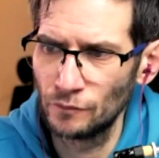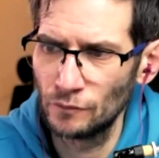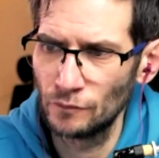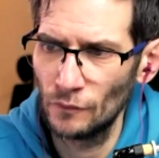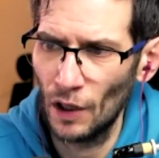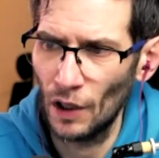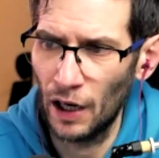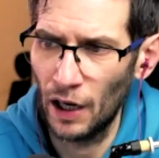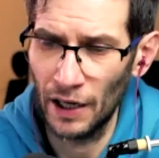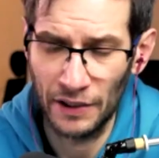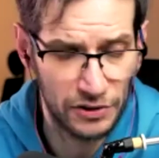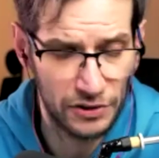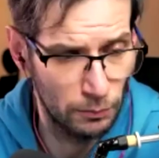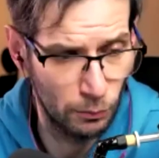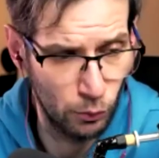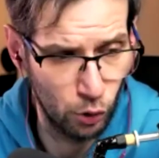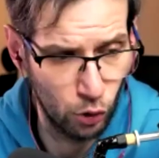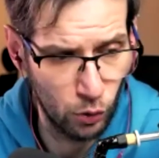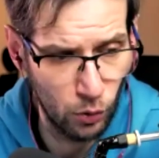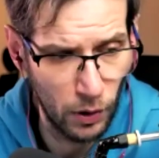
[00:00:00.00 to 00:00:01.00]
ask
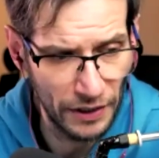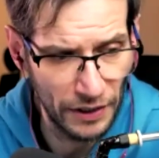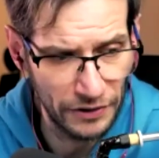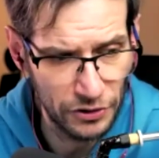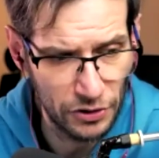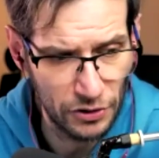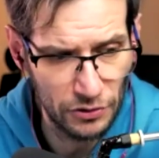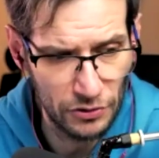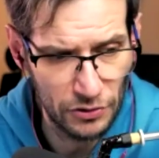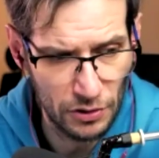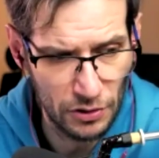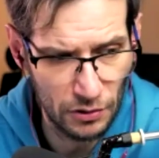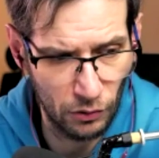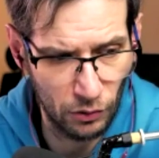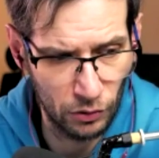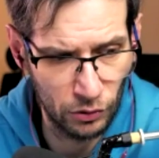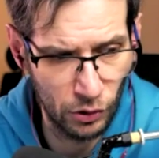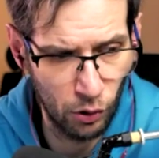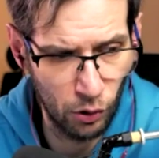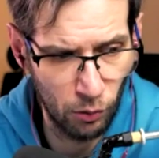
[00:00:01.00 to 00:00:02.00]
more questions or
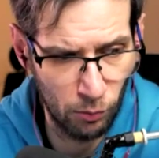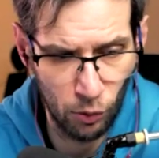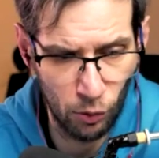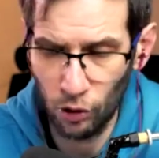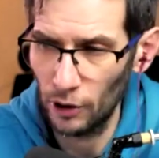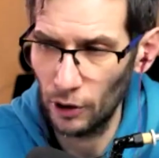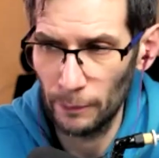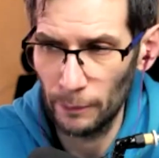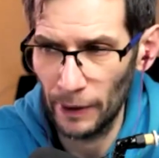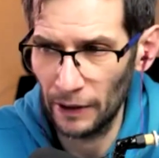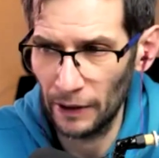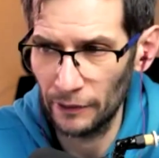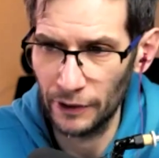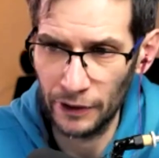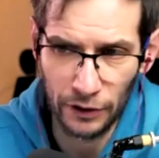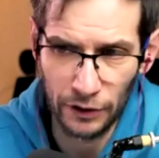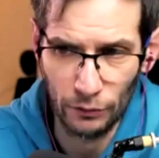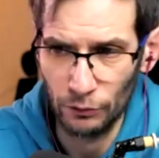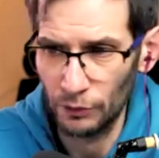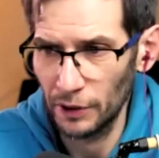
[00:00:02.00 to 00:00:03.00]
know more about the
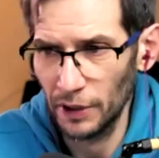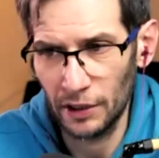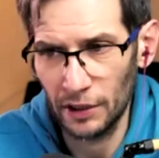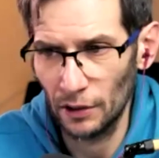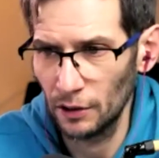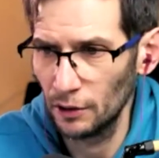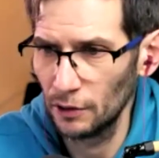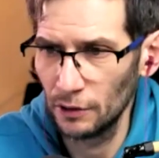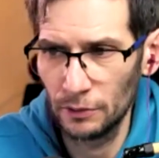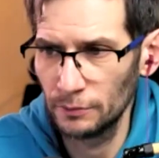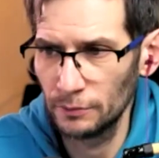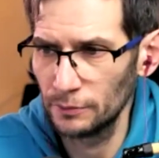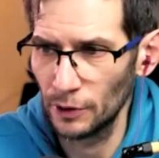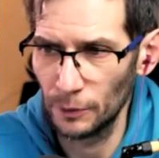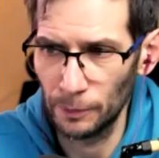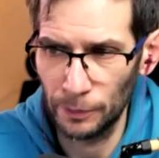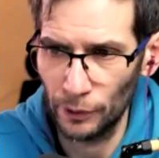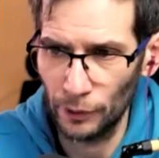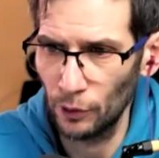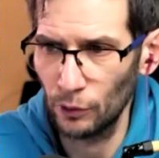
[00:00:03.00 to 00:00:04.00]
curriculum, the
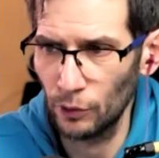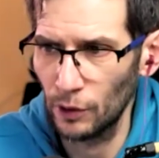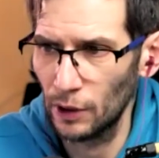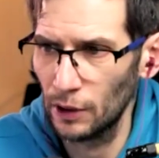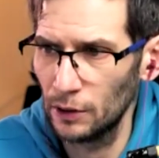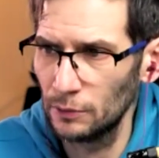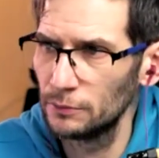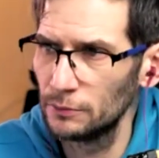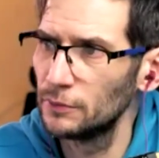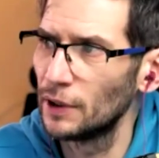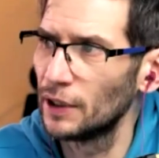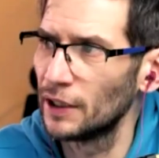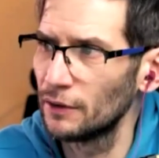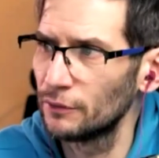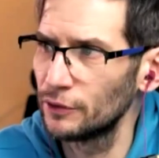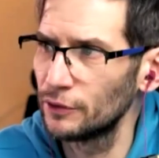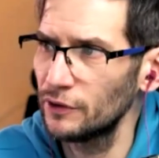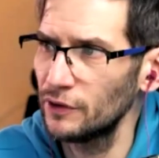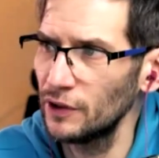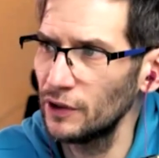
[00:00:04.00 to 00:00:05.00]
program, and
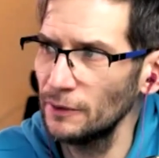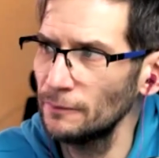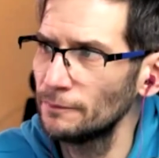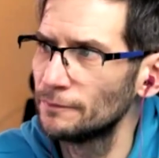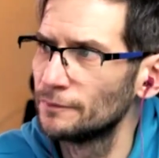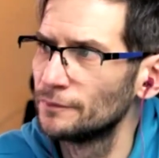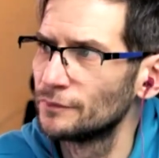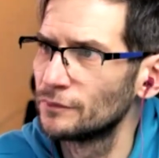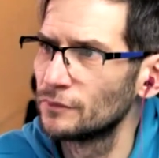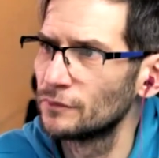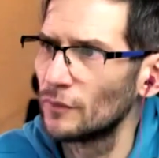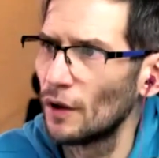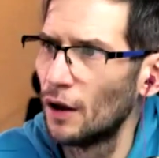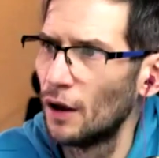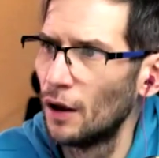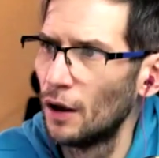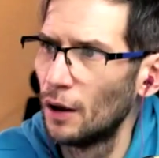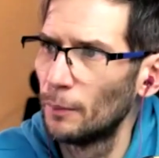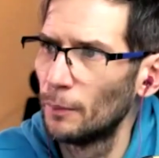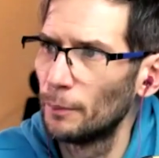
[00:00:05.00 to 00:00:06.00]
everything.
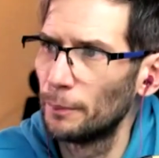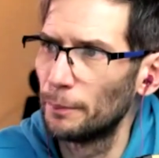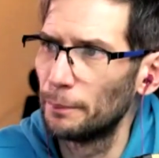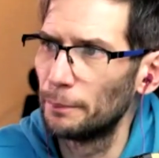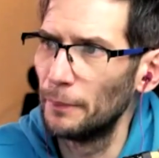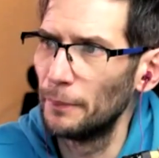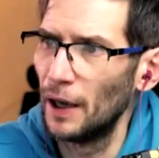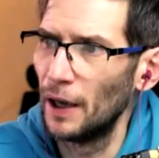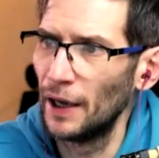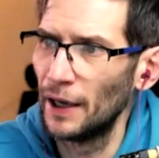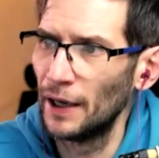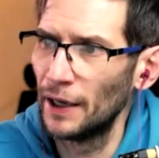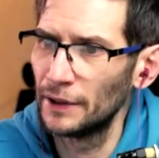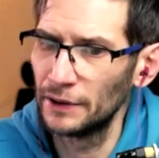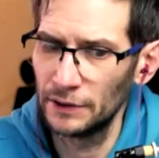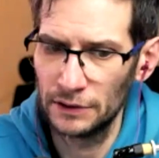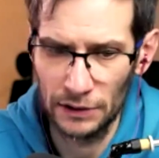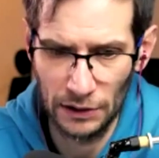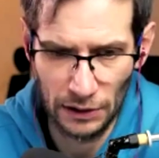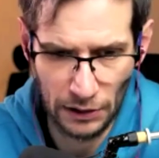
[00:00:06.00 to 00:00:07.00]
And
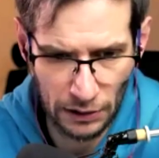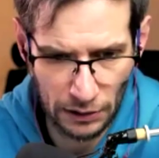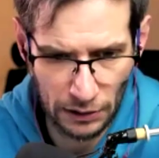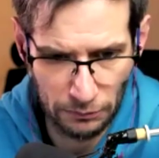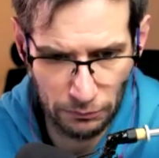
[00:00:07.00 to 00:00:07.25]
this